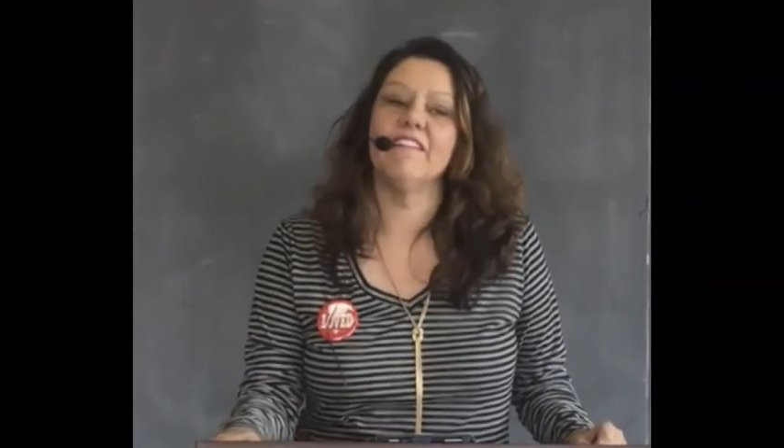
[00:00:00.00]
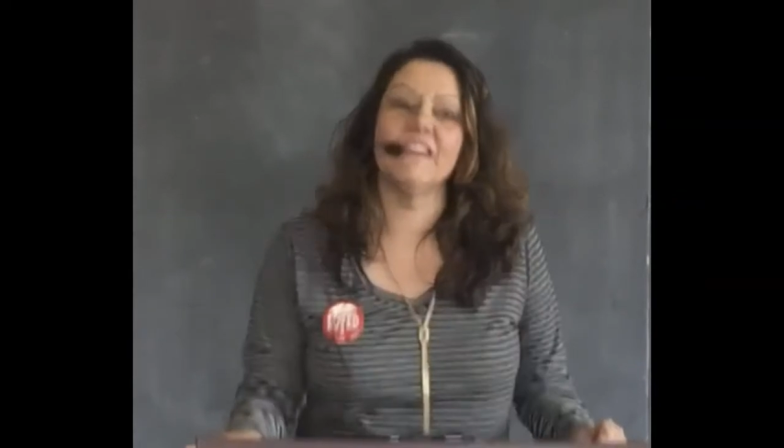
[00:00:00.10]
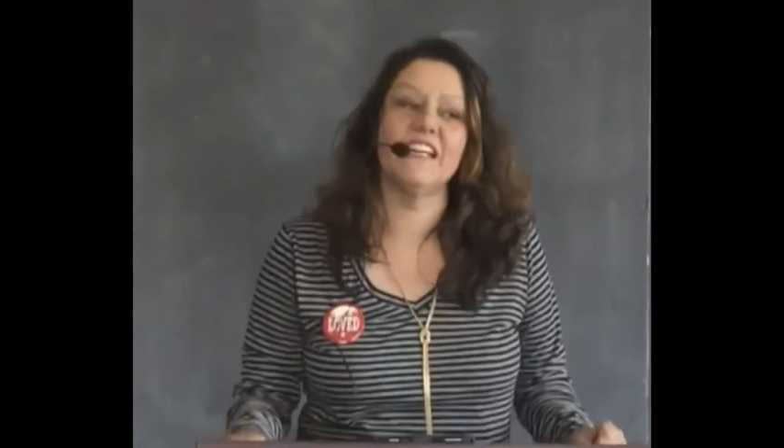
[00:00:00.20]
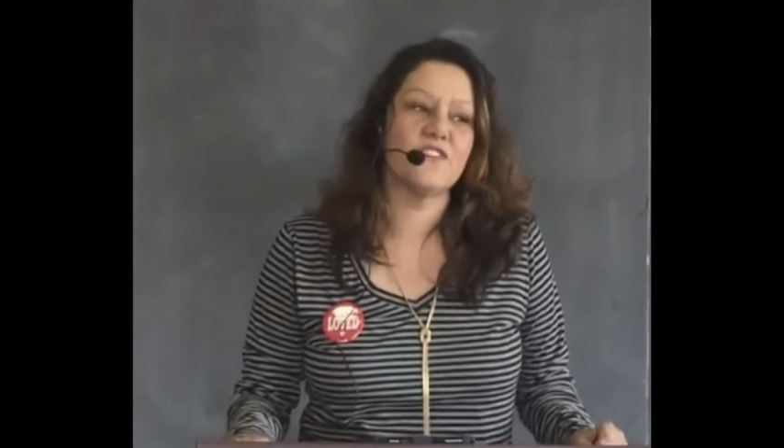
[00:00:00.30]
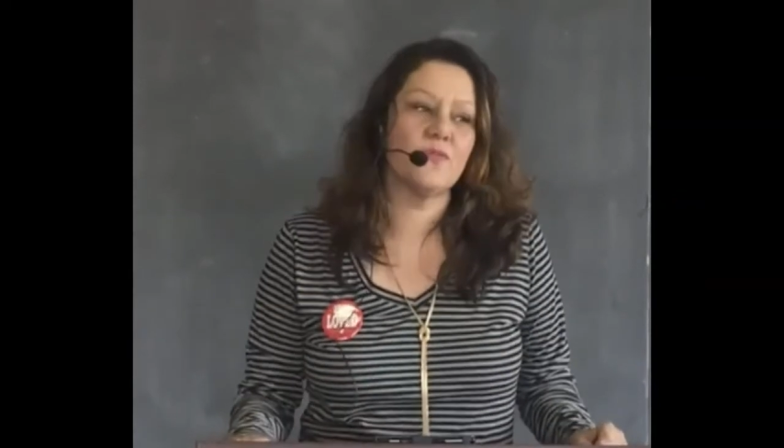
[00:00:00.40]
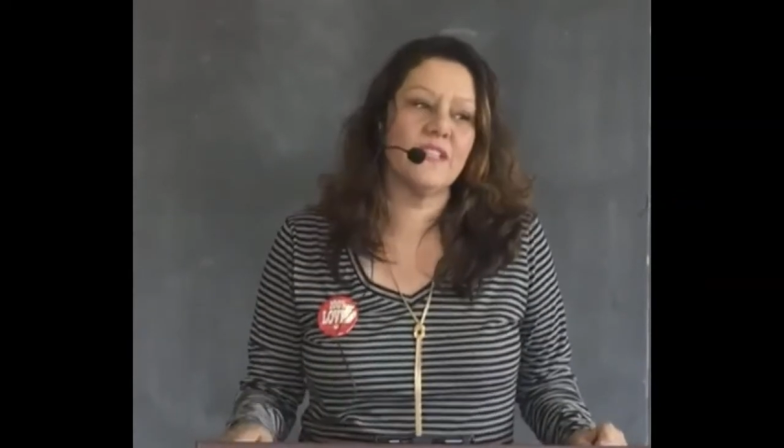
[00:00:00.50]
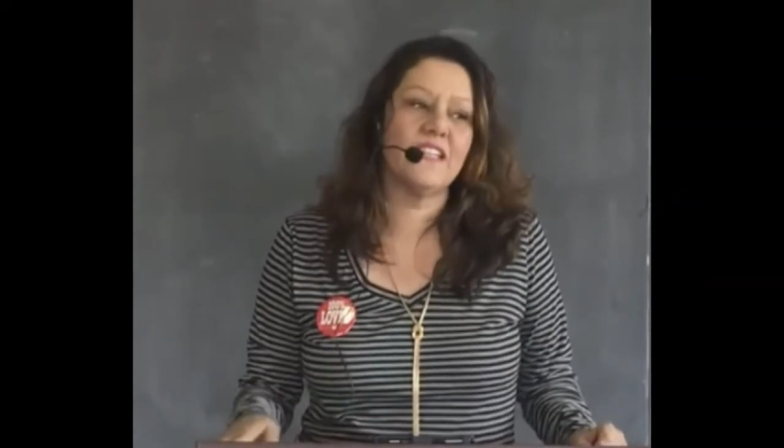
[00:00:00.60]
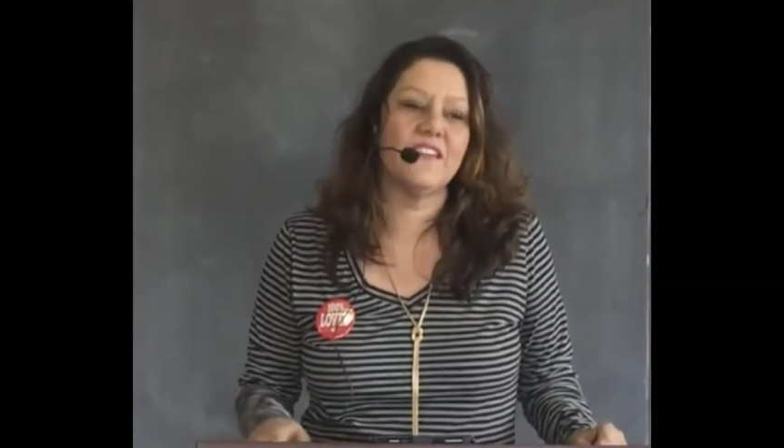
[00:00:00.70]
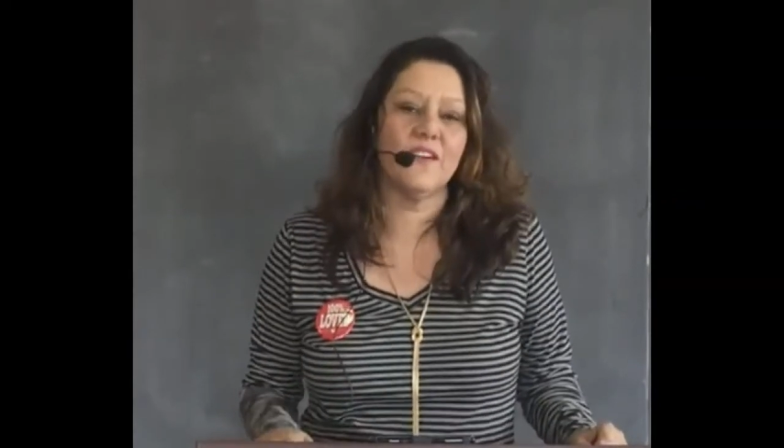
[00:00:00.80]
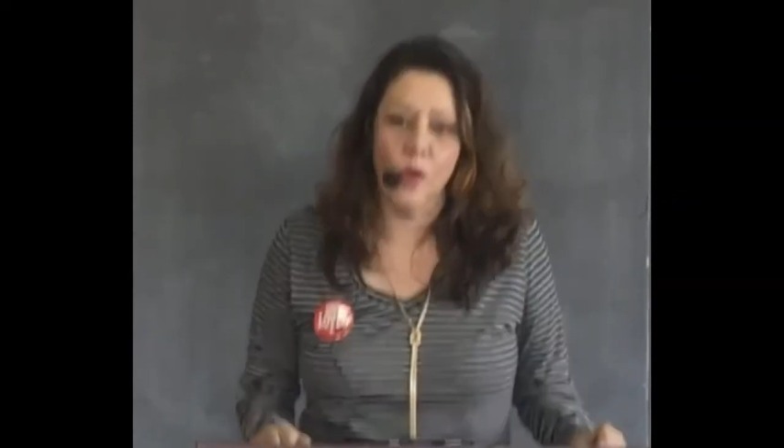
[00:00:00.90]
parent is
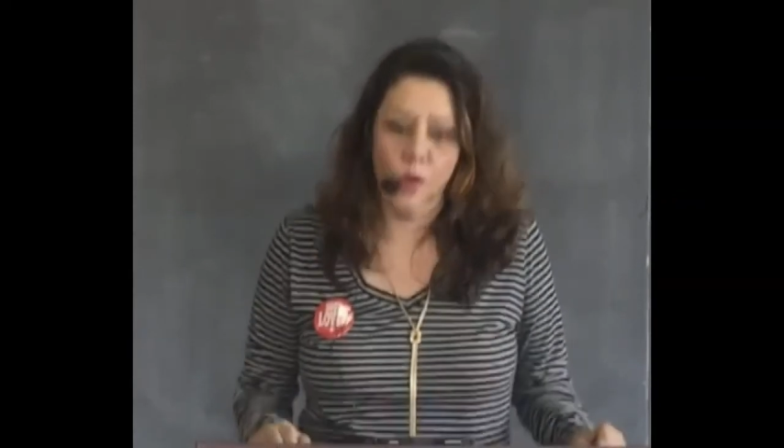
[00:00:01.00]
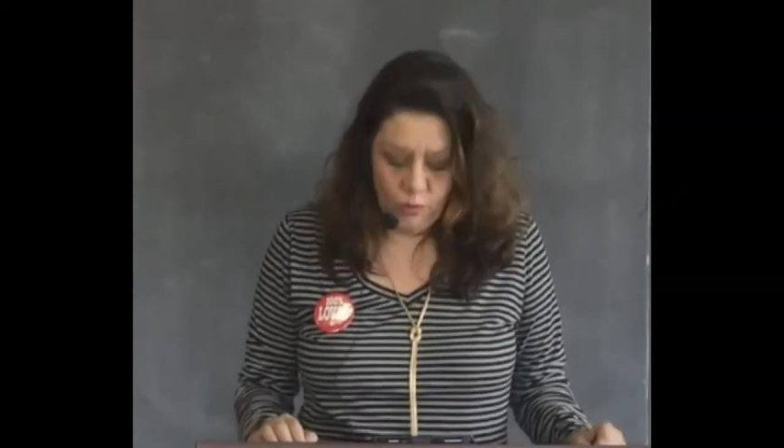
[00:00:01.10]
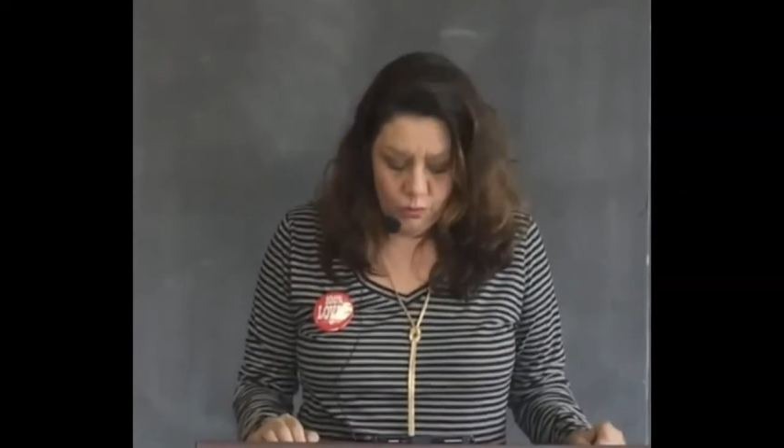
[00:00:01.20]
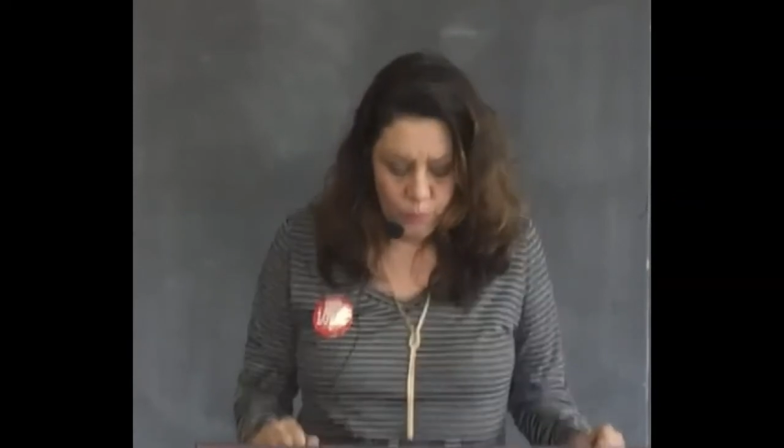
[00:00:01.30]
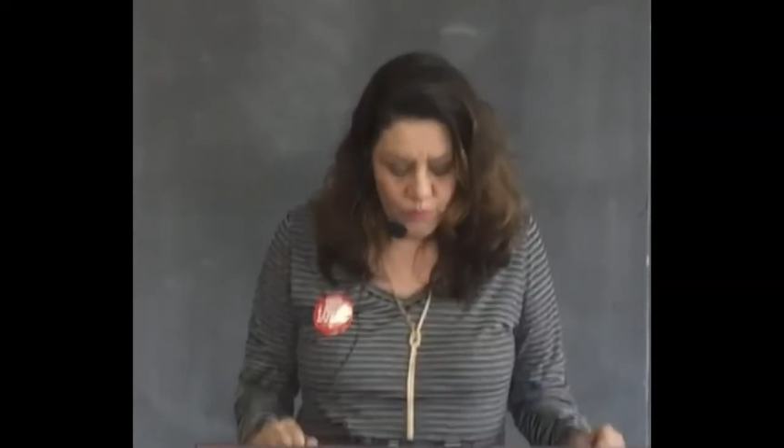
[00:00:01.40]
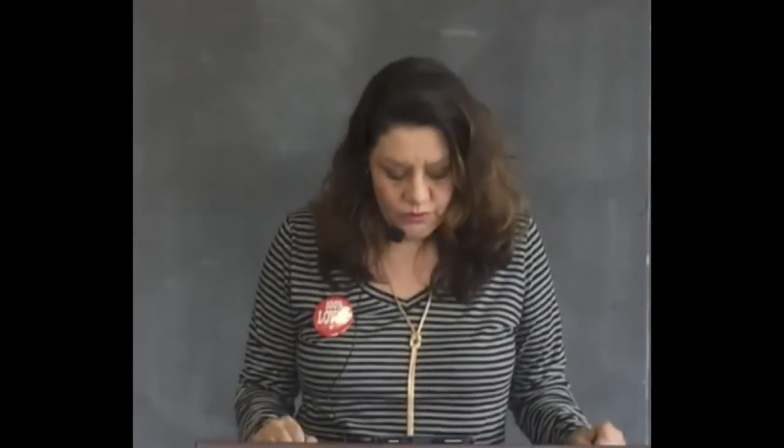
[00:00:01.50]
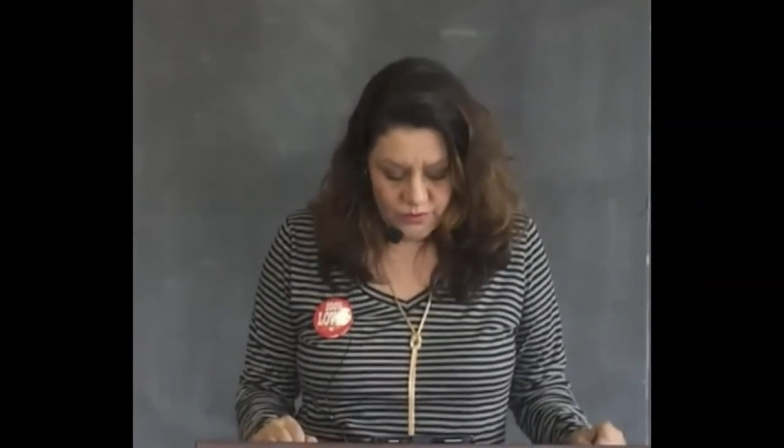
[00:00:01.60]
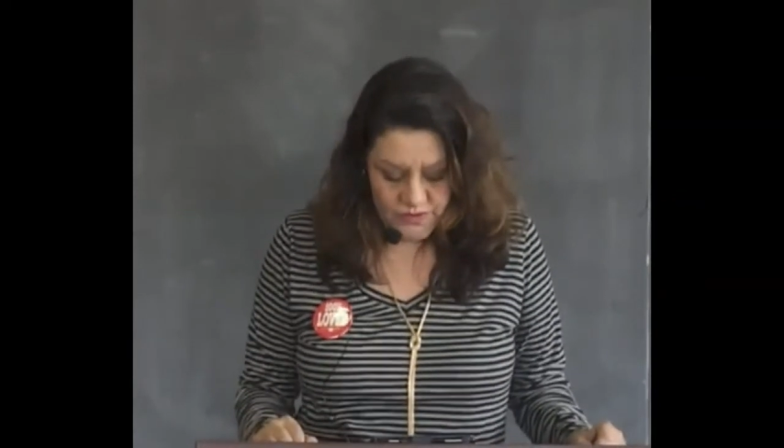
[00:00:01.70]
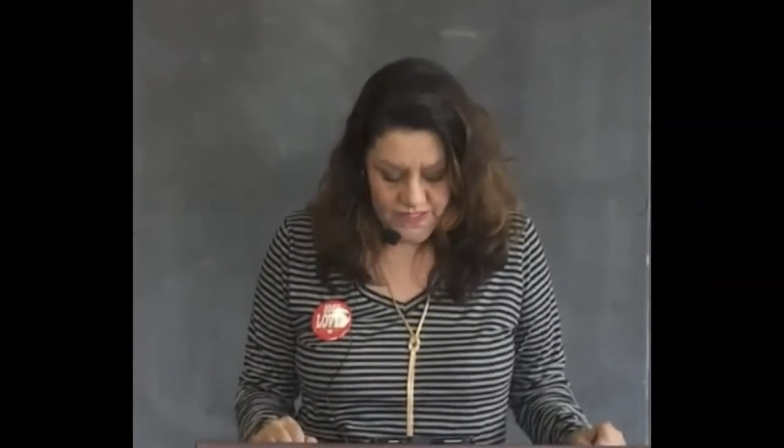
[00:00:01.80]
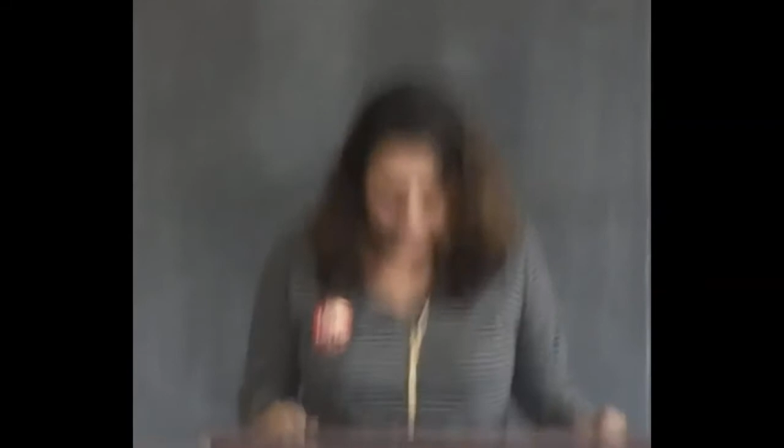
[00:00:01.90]
really their whole
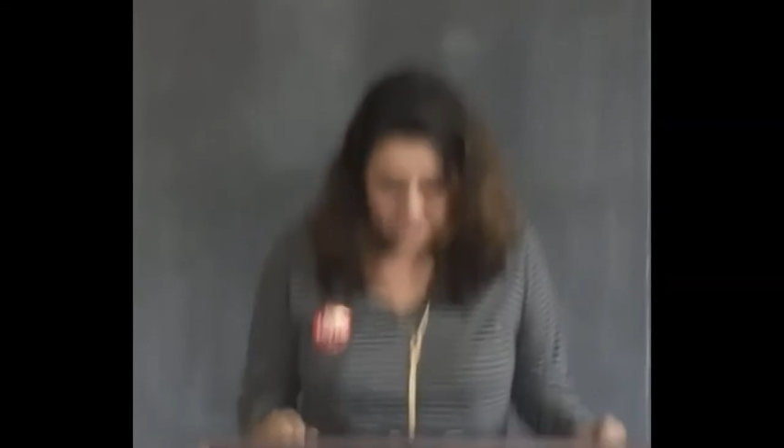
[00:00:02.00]
world.